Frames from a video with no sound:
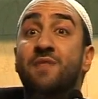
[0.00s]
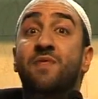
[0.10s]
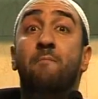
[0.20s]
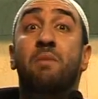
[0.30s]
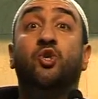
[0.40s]

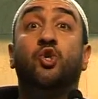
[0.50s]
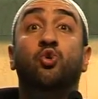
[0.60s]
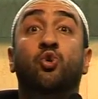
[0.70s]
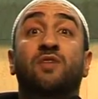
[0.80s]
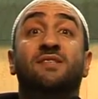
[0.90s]
Number
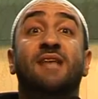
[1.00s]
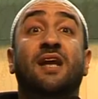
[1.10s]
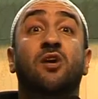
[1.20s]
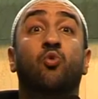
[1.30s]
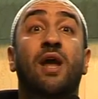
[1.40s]
two, the
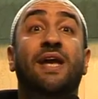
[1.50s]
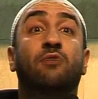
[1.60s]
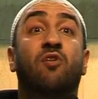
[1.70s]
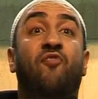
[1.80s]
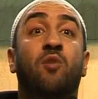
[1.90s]
second way he
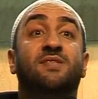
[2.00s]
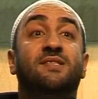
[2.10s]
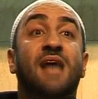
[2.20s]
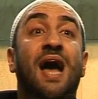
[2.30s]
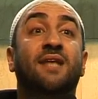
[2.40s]
reformed
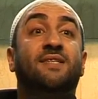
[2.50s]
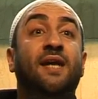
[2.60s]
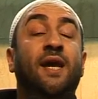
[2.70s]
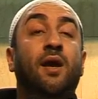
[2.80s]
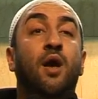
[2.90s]

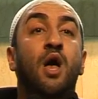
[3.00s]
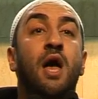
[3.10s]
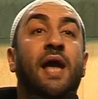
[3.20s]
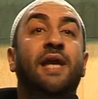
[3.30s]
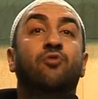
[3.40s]
society,
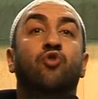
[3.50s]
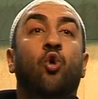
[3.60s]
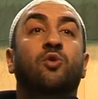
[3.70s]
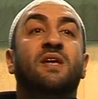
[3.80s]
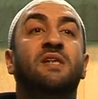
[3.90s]
he
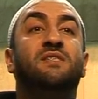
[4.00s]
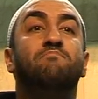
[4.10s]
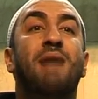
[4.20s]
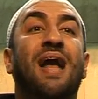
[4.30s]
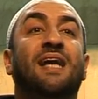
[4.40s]
wrote his
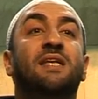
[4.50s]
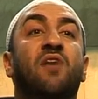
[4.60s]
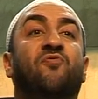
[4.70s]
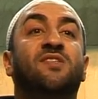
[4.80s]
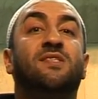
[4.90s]

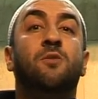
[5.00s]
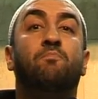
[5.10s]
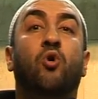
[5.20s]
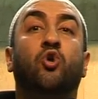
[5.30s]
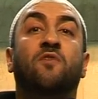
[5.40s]

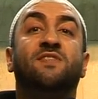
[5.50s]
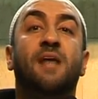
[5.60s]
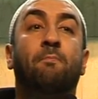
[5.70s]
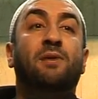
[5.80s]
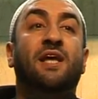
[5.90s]
magnificent book of
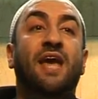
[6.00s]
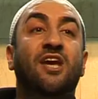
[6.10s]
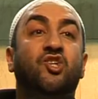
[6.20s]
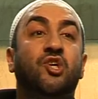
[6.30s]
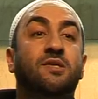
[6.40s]

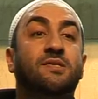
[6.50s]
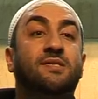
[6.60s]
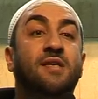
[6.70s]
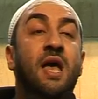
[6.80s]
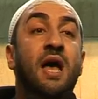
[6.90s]

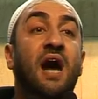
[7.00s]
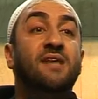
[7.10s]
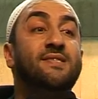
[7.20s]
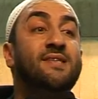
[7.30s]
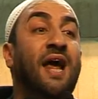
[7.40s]
supplications,
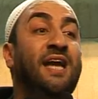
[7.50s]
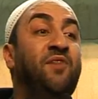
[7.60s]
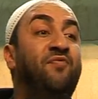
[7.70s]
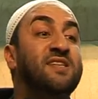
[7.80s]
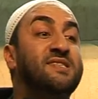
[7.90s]

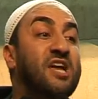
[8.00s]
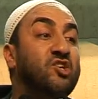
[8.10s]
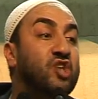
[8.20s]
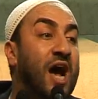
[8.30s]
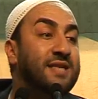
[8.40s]
As-Sahifa
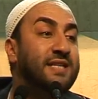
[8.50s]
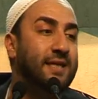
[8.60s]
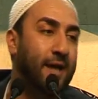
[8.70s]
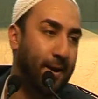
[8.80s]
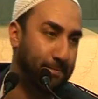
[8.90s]

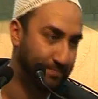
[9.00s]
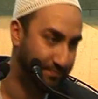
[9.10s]
Sajjadiyah.